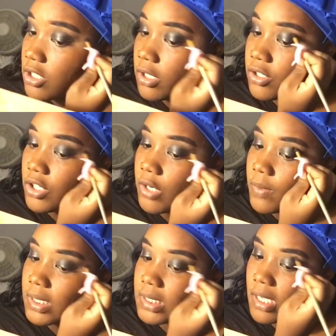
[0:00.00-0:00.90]
you don't
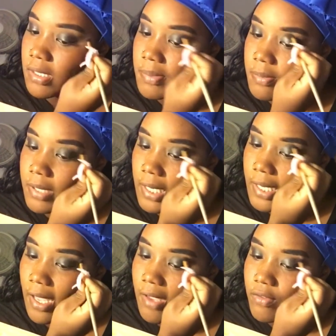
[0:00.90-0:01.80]
want to tell the people that
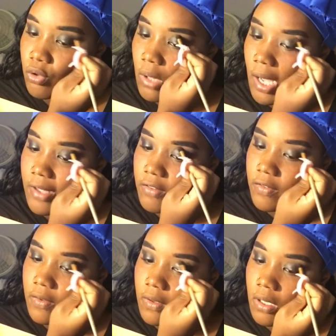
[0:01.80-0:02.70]
gave you life
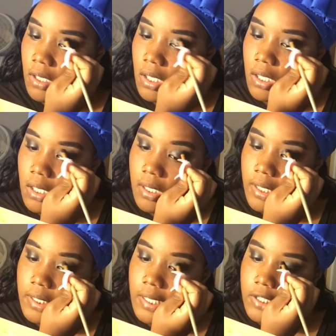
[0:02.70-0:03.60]

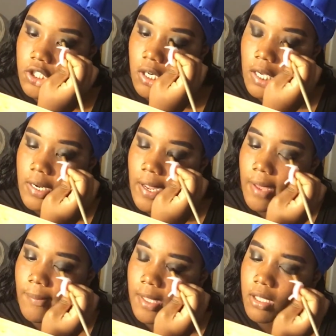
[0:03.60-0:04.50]
that you're
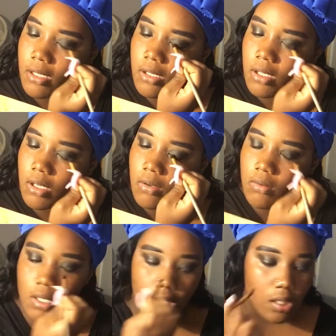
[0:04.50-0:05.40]
unhappy,
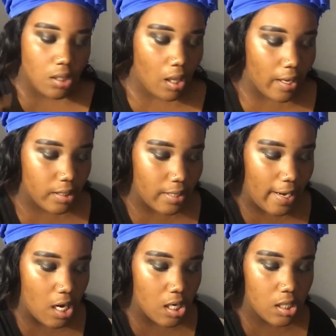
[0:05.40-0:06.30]
like
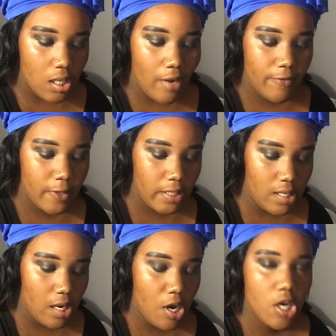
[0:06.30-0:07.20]
that. I feel like
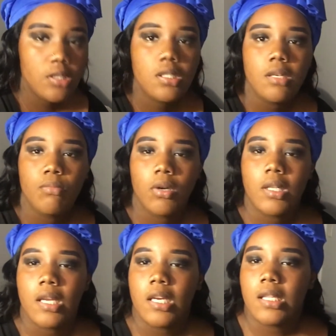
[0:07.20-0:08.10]
that hurts them more
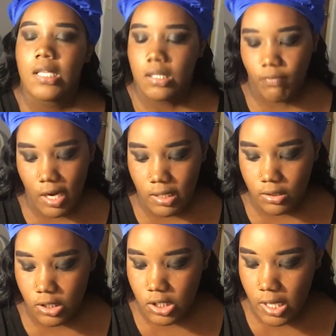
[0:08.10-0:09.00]
than anything, to find
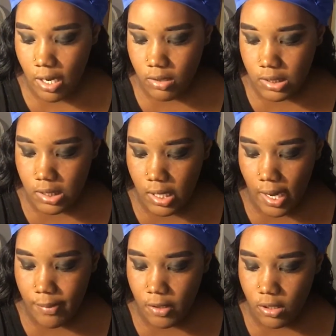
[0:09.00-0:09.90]
out their child is
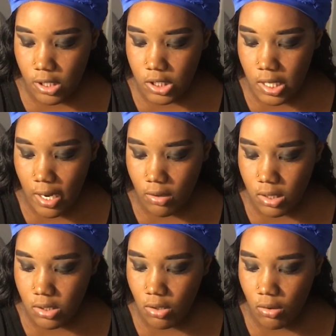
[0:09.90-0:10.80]
unhappy or their child
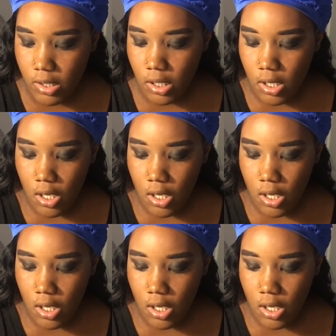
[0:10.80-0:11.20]
is going